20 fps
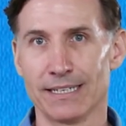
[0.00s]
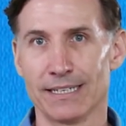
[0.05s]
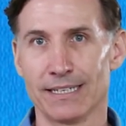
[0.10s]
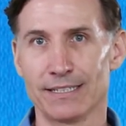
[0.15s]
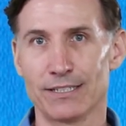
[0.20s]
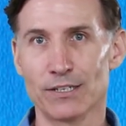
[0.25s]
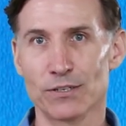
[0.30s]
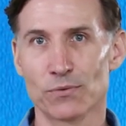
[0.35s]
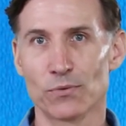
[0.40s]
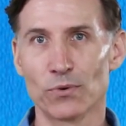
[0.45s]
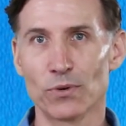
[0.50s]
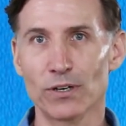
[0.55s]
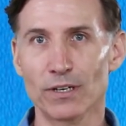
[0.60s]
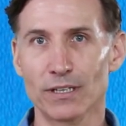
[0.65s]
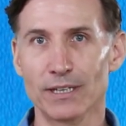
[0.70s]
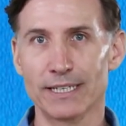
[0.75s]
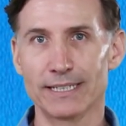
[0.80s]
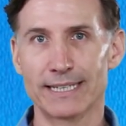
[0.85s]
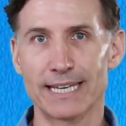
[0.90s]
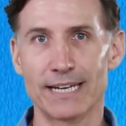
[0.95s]
It doesn't
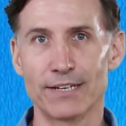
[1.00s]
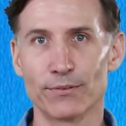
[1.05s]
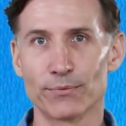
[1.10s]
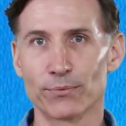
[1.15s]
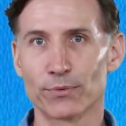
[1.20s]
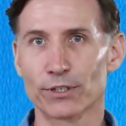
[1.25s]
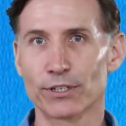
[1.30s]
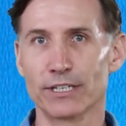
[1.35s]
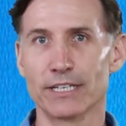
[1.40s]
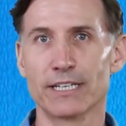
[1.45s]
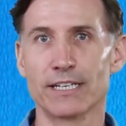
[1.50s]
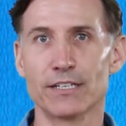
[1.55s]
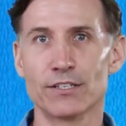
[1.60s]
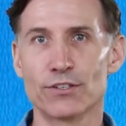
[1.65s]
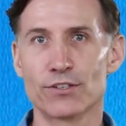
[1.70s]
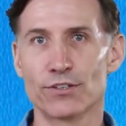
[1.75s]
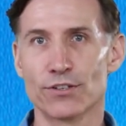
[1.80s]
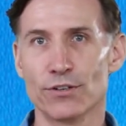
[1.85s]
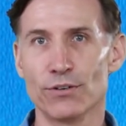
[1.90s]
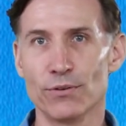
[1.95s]
work like that. We're going to get
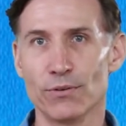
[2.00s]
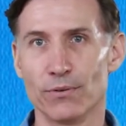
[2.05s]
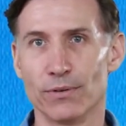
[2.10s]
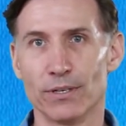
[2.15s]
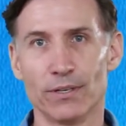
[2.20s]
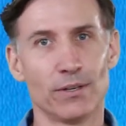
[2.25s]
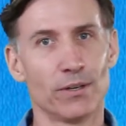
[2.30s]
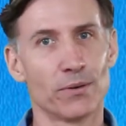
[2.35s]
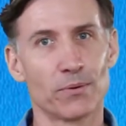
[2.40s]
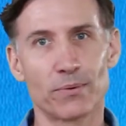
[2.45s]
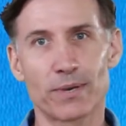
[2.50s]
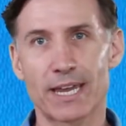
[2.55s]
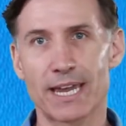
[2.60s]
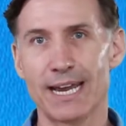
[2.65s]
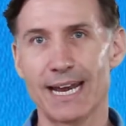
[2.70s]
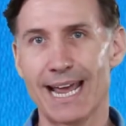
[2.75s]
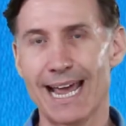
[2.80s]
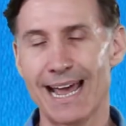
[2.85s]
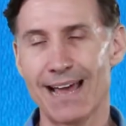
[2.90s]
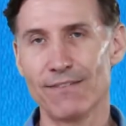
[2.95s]
sued. We
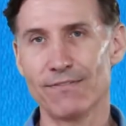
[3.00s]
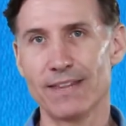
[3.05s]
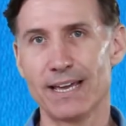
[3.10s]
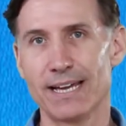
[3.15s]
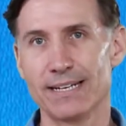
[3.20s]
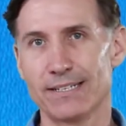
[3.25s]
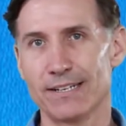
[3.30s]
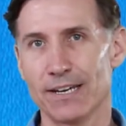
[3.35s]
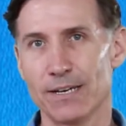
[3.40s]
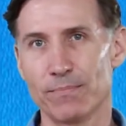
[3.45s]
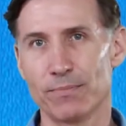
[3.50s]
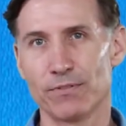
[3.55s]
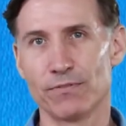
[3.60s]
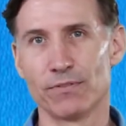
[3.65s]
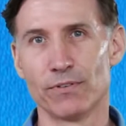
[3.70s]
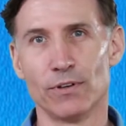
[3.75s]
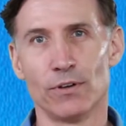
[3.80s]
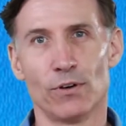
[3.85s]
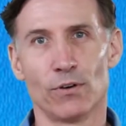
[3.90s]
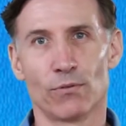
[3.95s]
can't have that type
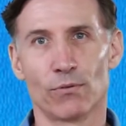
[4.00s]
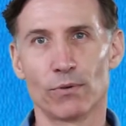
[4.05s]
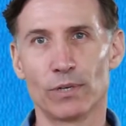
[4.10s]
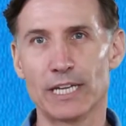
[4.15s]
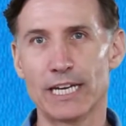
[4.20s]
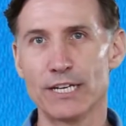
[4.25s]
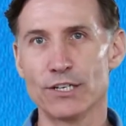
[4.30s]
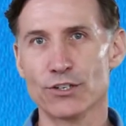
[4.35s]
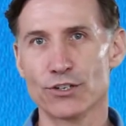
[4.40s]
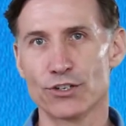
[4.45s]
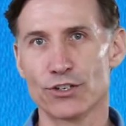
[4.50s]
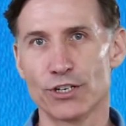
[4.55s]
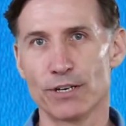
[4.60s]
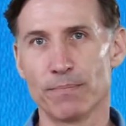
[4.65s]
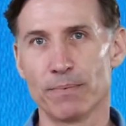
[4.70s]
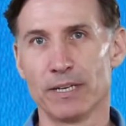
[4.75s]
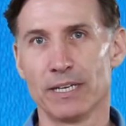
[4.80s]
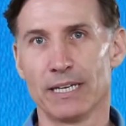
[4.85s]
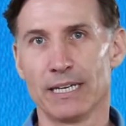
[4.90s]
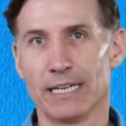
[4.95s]
of
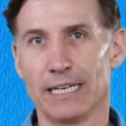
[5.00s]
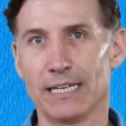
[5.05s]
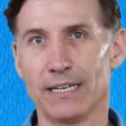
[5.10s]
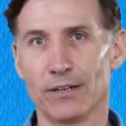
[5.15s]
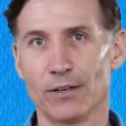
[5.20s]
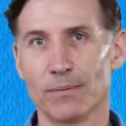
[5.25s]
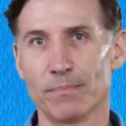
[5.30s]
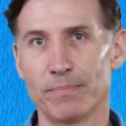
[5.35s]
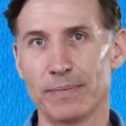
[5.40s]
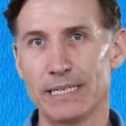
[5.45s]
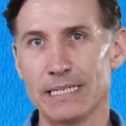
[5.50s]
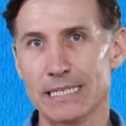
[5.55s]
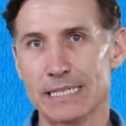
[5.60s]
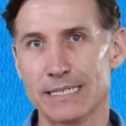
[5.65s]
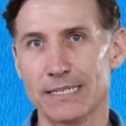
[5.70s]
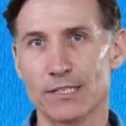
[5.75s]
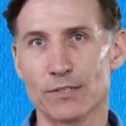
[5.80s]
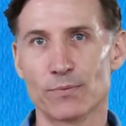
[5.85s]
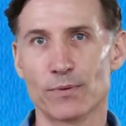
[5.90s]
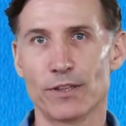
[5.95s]
relationship in our
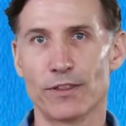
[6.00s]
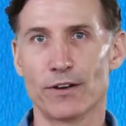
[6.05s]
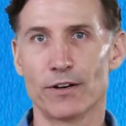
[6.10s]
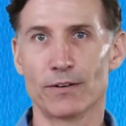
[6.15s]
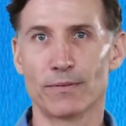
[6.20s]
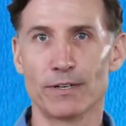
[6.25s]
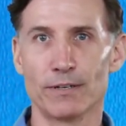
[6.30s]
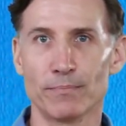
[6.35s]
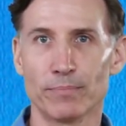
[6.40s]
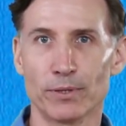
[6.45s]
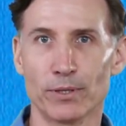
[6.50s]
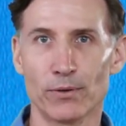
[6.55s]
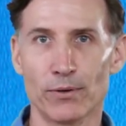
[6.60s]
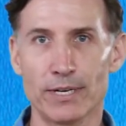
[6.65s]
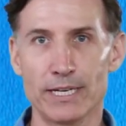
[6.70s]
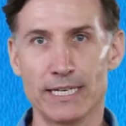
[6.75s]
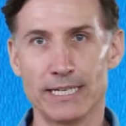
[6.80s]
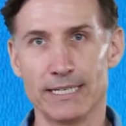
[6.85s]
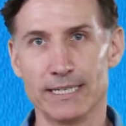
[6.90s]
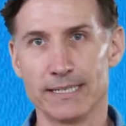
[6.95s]
business with our
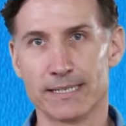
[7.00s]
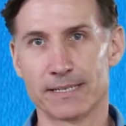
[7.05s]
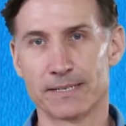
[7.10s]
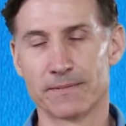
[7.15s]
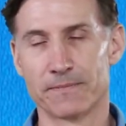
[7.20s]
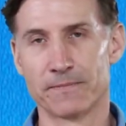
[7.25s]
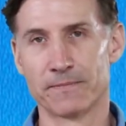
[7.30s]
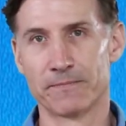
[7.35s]
employees.